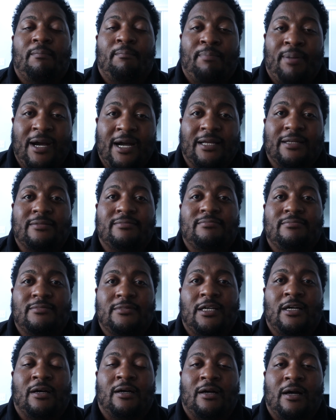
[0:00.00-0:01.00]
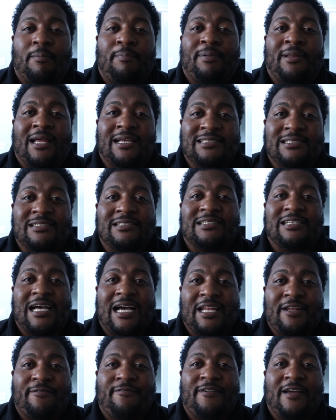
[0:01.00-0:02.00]
But a pleasant
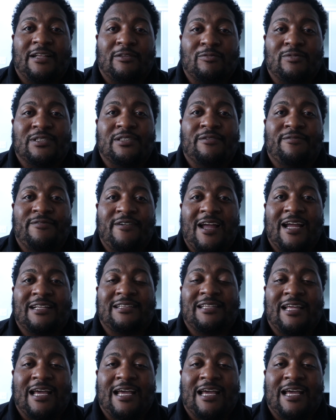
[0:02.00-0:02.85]
side effect was the fact